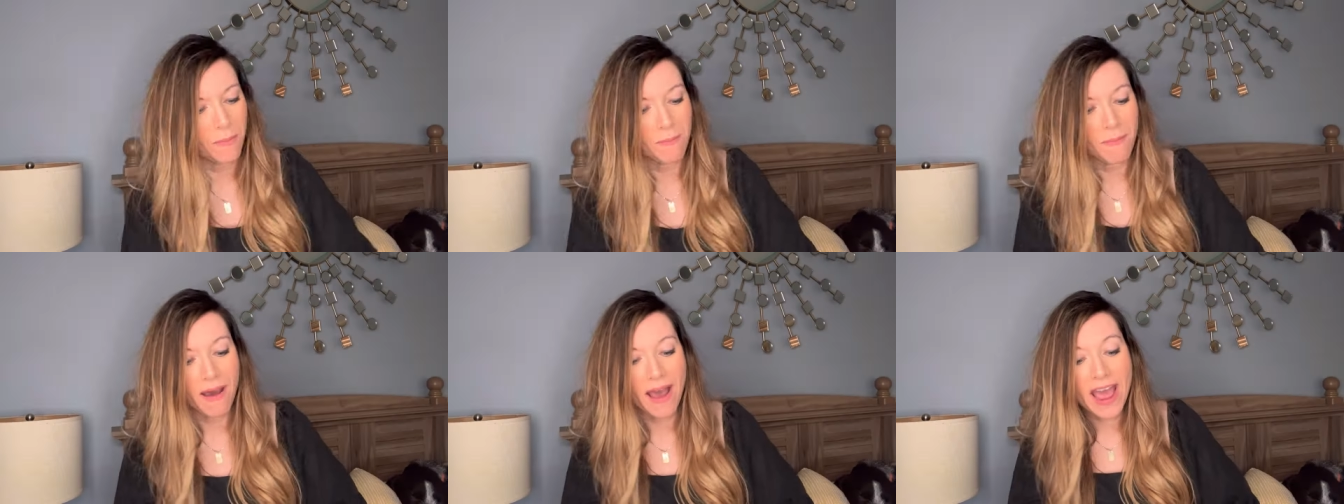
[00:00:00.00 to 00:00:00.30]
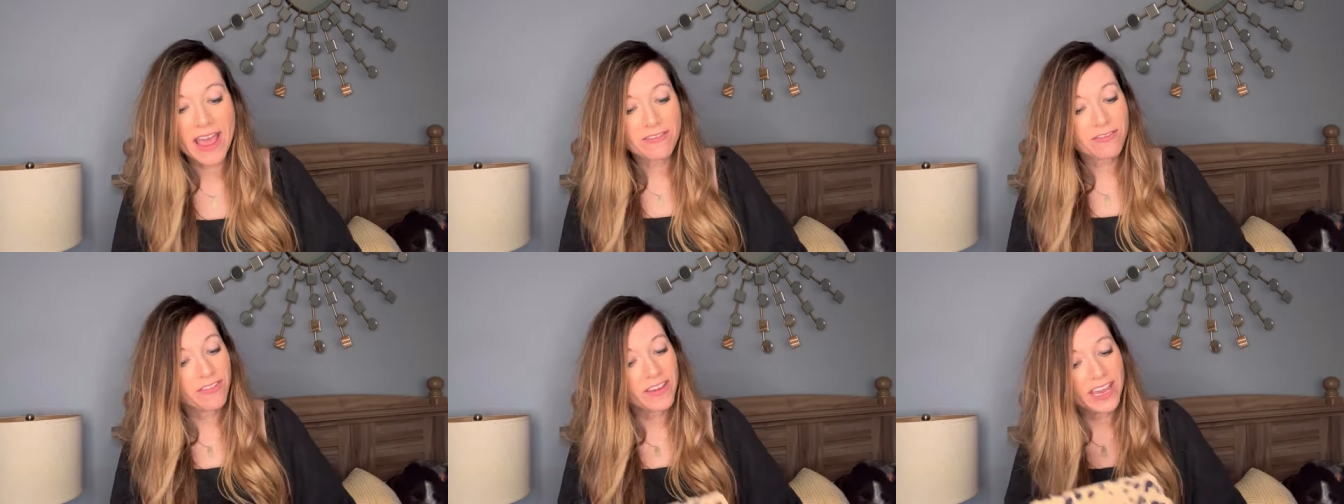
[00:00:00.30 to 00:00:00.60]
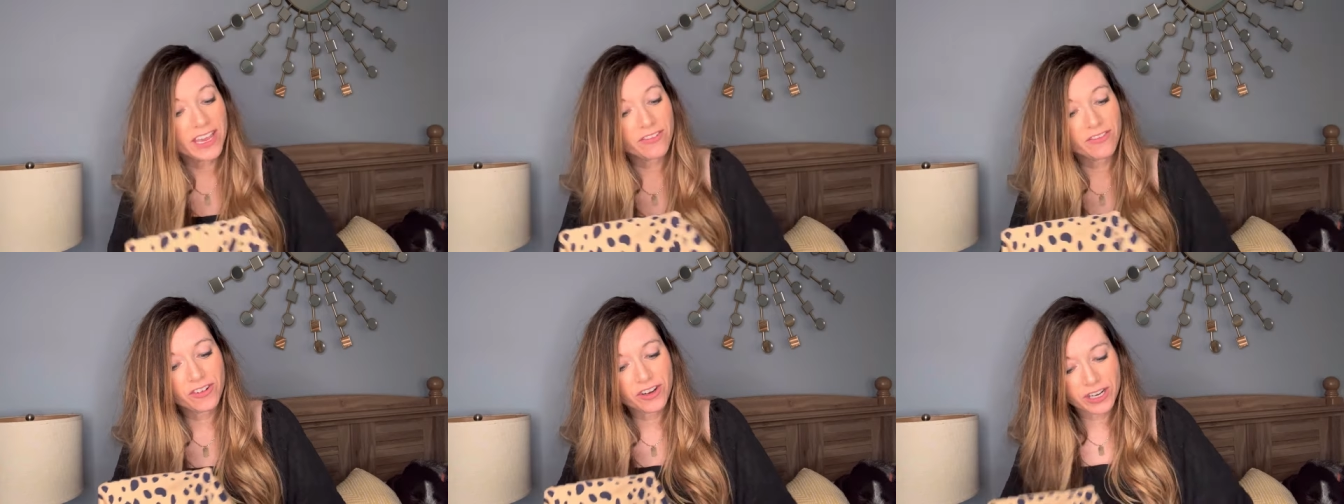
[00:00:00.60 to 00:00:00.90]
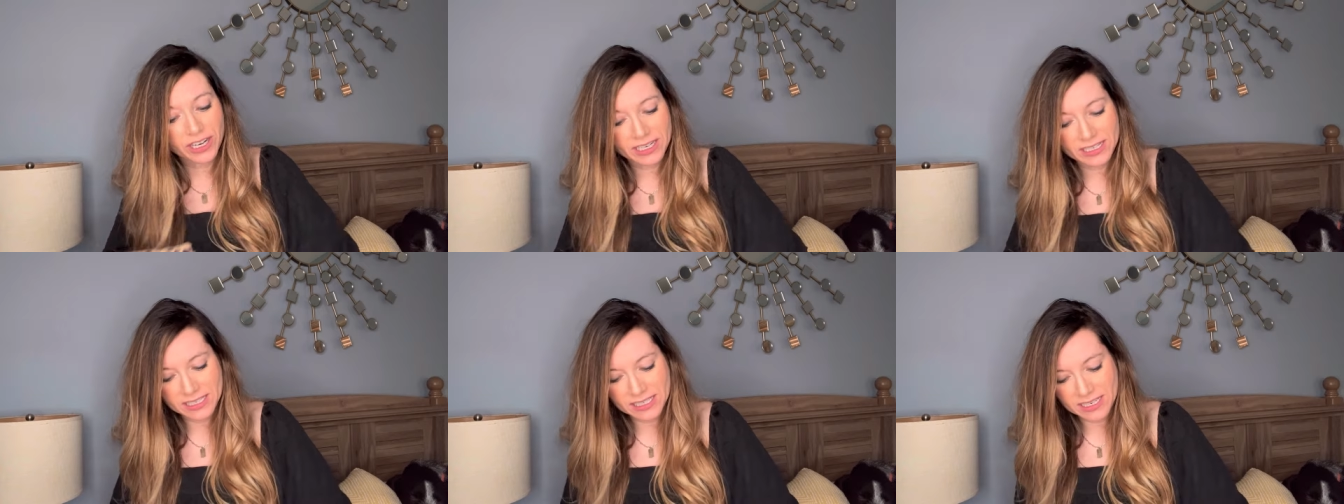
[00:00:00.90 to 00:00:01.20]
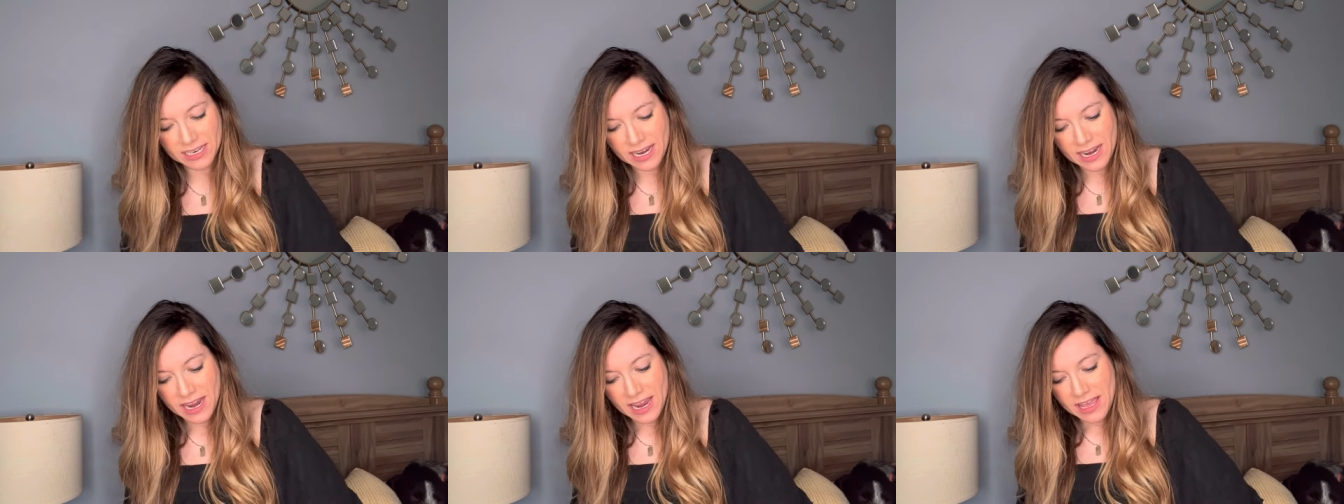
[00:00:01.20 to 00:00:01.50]
my
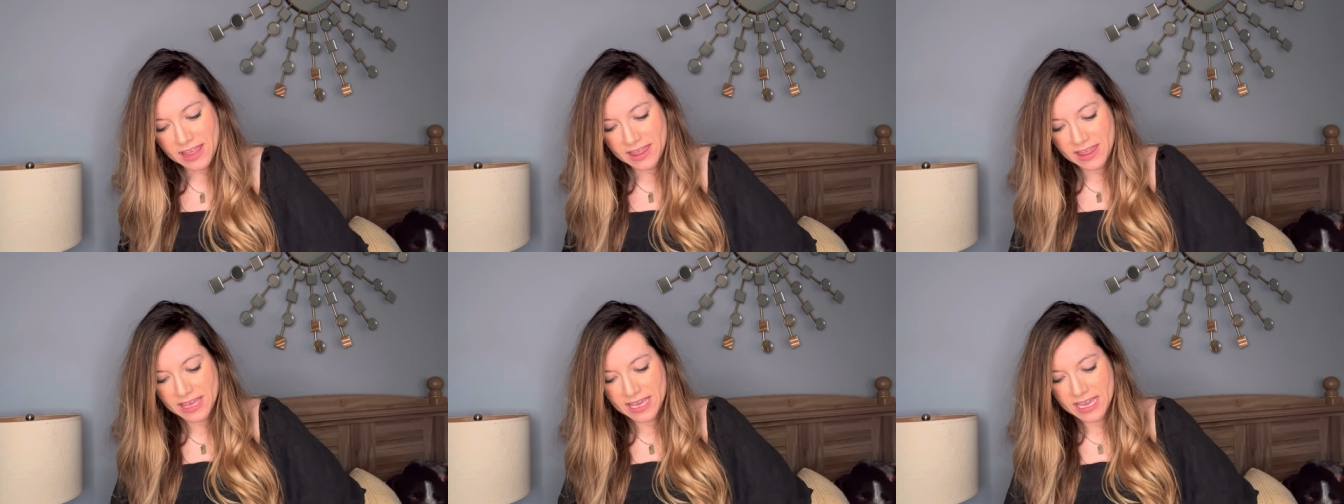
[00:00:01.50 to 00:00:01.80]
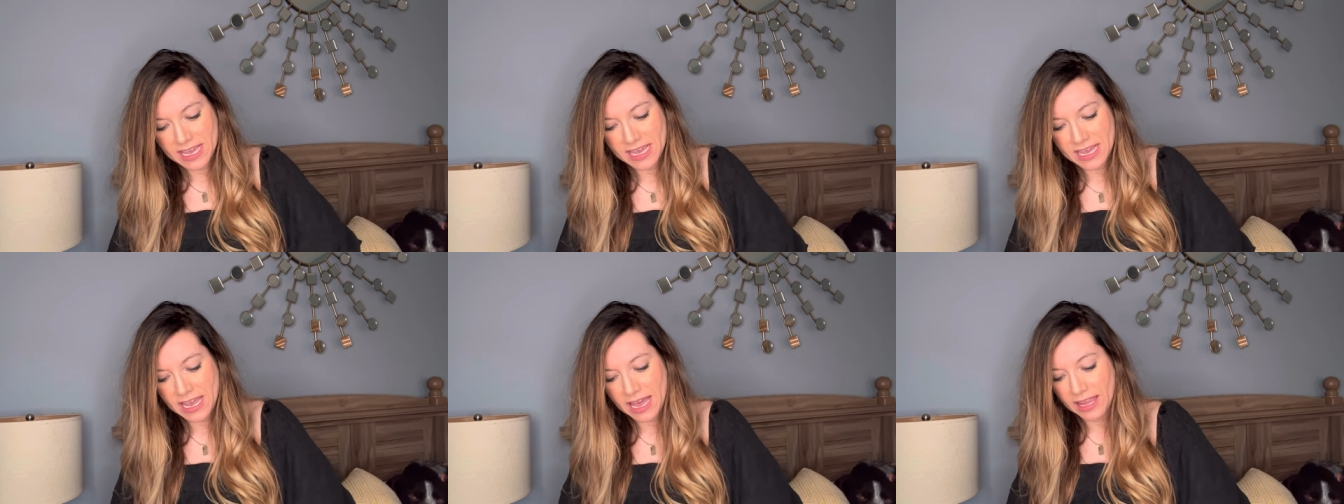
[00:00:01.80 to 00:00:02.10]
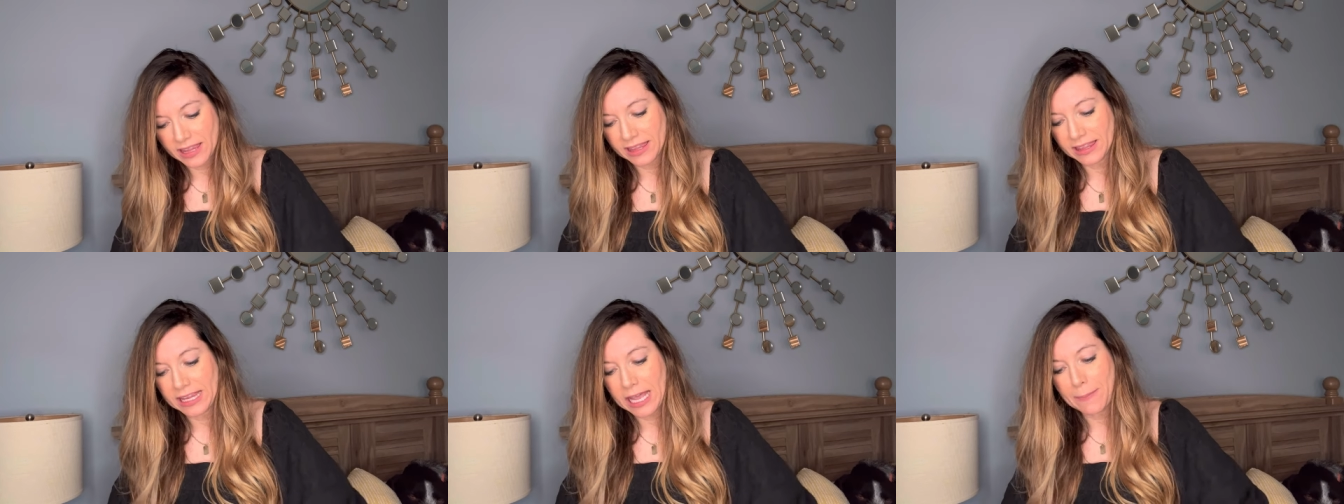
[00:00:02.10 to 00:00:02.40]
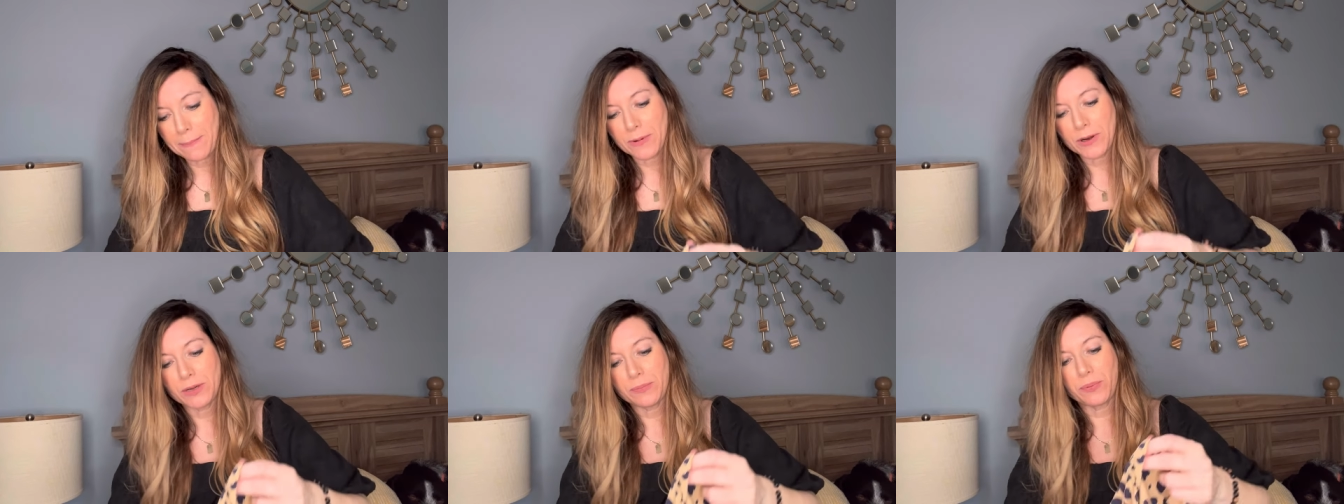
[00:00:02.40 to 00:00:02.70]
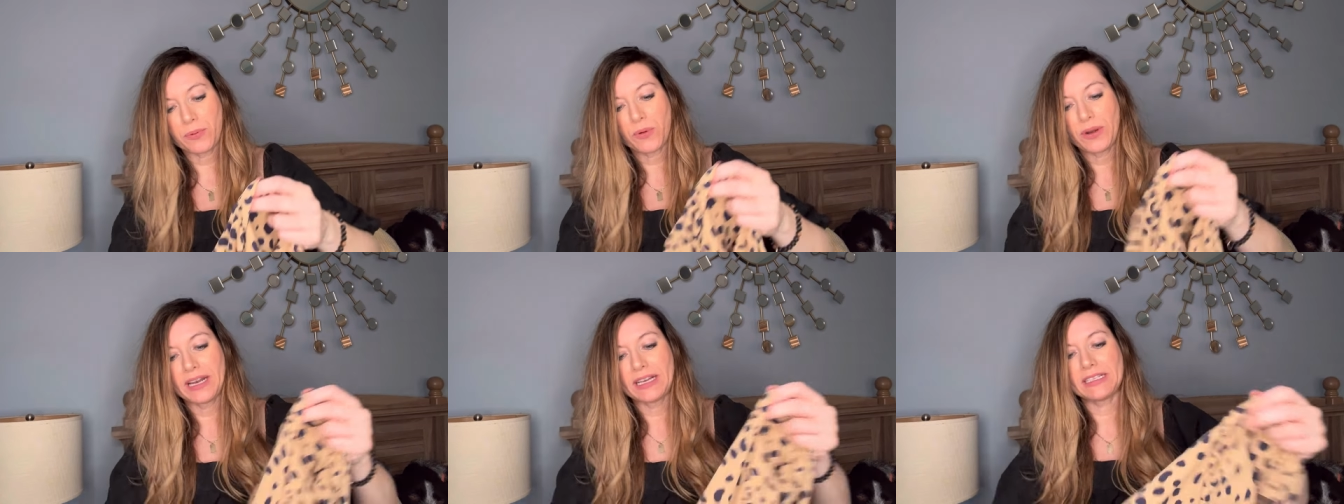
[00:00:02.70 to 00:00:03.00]
favorite, the leopard
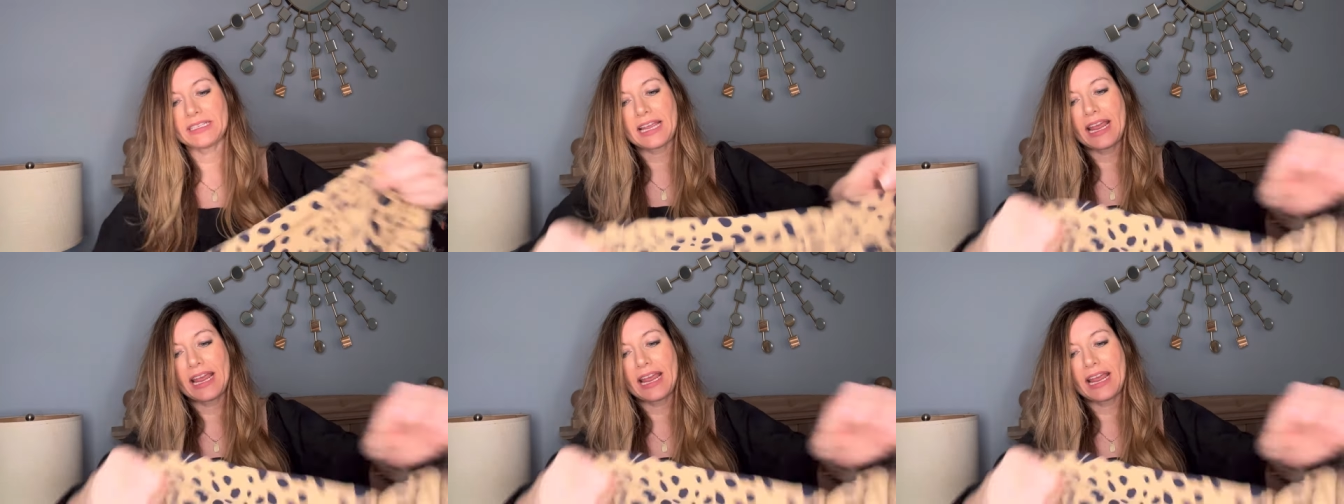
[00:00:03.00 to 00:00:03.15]
print